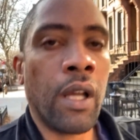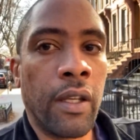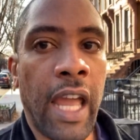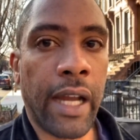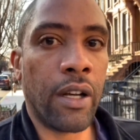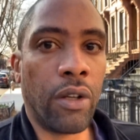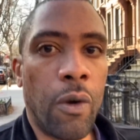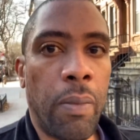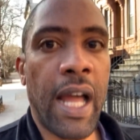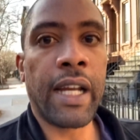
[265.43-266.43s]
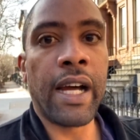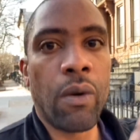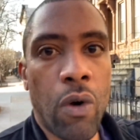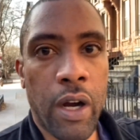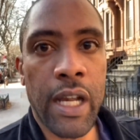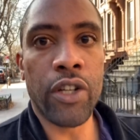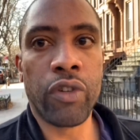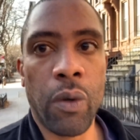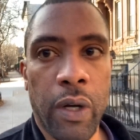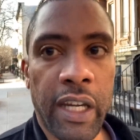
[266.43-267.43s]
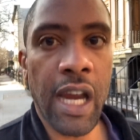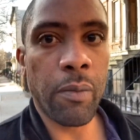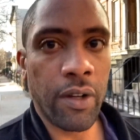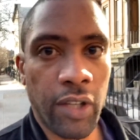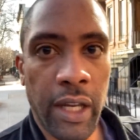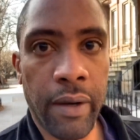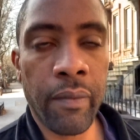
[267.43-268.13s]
attacking a lone black guy walking down the street with a camera in his hand?